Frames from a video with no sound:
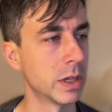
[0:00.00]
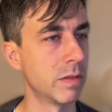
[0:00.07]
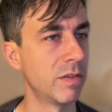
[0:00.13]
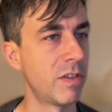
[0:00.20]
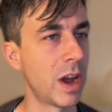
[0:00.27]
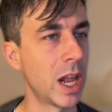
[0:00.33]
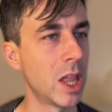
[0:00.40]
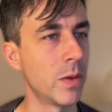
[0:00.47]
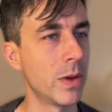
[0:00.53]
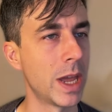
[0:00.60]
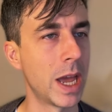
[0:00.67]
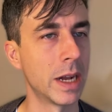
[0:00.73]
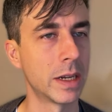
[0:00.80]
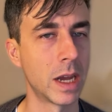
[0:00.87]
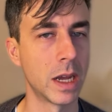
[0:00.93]
and finally we
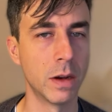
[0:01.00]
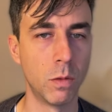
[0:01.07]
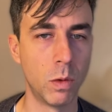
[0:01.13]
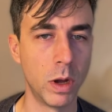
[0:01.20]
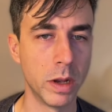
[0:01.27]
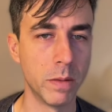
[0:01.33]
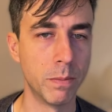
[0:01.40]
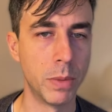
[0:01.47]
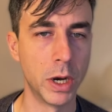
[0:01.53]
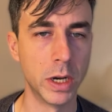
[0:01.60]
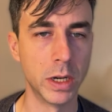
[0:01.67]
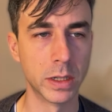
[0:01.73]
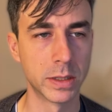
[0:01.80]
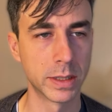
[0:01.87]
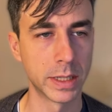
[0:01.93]
had kind of one
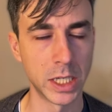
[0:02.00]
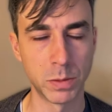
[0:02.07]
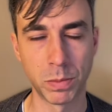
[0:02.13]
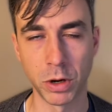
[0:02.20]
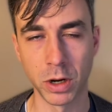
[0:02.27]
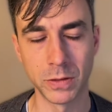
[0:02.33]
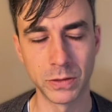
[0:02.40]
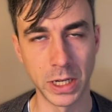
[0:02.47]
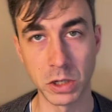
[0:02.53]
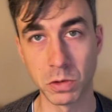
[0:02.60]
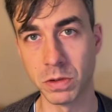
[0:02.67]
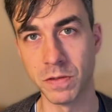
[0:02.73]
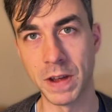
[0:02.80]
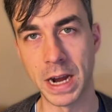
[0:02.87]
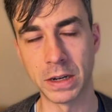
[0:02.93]
bug /perf
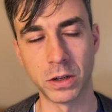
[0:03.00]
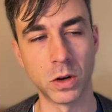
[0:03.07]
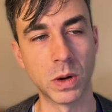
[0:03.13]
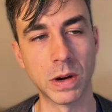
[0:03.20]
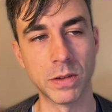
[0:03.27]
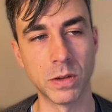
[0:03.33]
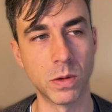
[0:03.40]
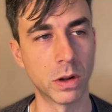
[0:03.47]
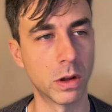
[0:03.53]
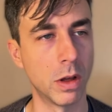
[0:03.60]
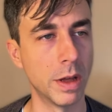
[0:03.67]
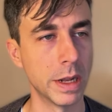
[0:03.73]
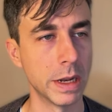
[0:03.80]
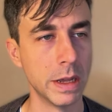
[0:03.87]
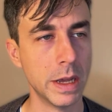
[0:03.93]
/refactor, whatever you want to
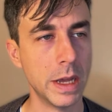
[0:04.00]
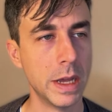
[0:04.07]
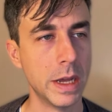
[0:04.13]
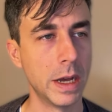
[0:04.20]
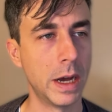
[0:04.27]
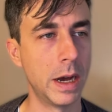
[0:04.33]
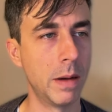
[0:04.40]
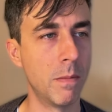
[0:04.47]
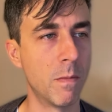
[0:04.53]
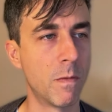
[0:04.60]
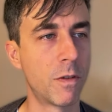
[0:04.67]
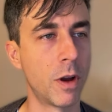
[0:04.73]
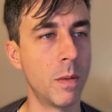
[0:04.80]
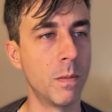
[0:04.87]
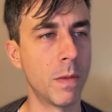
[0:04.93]
call it,
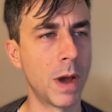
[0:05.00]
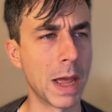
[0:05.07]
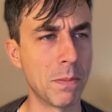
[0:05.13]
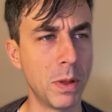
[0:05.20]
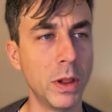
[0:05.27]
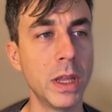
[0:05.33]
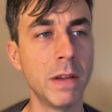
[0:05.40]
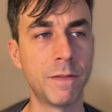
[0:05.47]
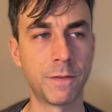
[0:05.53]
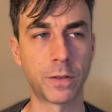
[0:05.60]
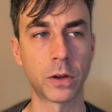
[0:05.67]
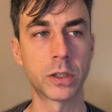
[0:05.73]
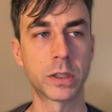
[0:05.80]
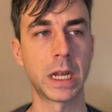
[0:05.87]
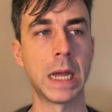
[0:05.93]
from, I believe,
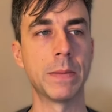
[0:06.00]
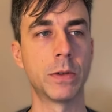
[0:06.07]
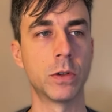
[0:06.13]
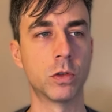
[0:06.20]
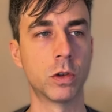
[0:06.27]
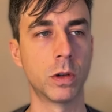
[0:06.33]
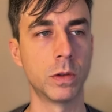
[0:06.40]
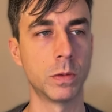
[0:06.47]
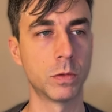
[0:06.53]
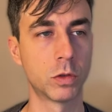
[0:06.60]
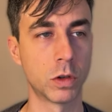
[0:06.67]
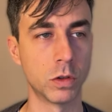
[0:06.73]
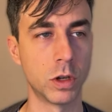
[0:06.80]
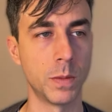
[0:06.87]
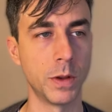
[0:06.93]
first-time
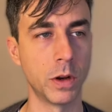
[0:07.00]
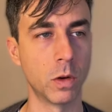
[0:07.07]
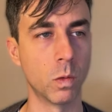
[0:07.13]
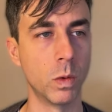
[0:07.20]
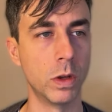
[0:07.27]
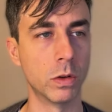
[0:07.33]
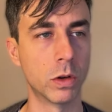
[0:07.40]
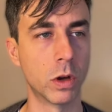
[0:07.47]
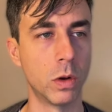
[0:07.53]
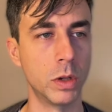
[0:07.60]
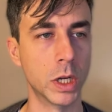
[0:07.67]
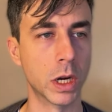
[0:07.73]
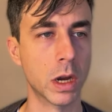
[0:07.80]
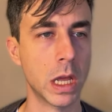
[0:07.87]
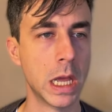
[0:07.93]
contributor Will
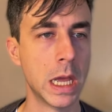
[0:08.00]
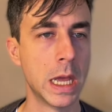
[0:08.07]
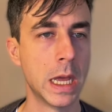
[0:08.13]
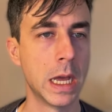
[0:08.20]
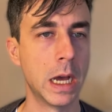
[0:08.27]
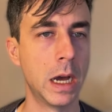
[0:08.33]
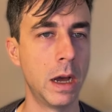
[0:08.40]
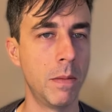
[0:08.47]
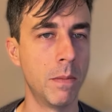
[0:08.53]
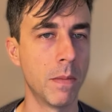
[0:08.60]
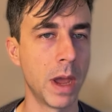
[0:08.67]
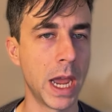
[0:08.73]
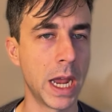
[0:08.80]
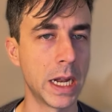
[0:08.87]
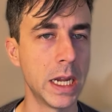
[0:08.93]
Kohler.
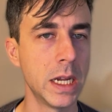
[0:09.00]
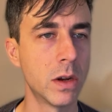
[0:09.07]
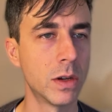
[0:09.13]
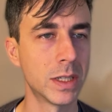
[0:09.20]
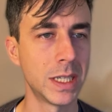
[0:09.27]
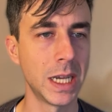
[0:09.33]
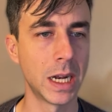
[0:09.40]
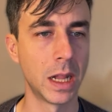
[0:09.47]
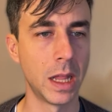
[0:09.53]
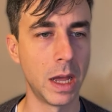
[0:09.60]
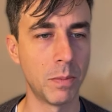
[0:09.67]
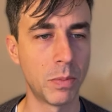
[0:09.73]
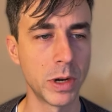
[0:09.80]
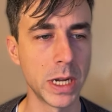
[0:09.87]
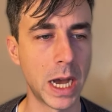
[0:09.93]
And he noticed he had
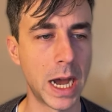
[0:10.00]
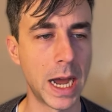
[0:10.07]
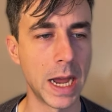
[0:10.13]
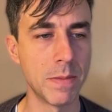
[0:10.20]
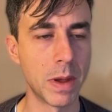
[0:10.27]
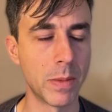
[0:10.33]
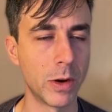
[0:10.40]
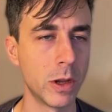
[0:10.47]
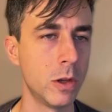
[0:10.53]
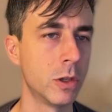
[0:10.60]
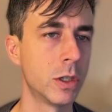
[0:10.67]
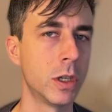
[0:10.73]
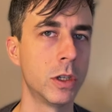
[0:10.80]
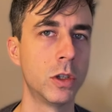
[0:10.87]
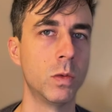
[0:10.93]
pretty high memory
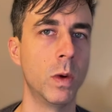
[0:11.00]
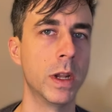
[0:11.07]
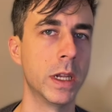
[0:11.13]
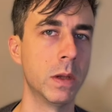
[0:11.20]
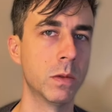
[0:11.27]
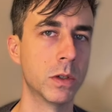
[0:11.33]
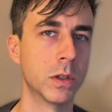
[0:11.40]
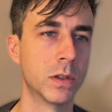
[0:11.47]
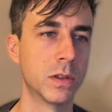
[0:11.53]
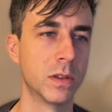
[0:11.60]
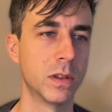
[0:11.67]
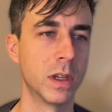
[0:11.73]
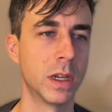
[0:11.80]
usage when he was